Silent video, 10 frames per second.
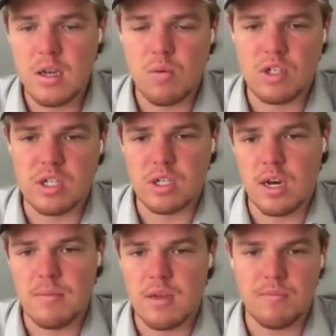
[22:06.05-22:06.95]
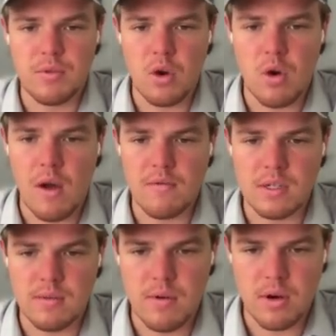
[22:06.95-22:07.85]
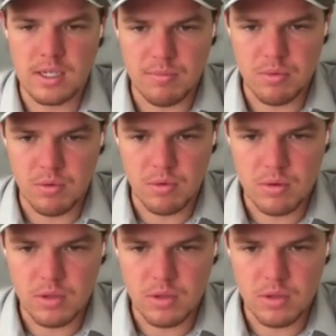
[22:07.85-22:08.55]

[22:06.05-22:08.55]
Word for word: which is gonna be, you know, obviously very simple.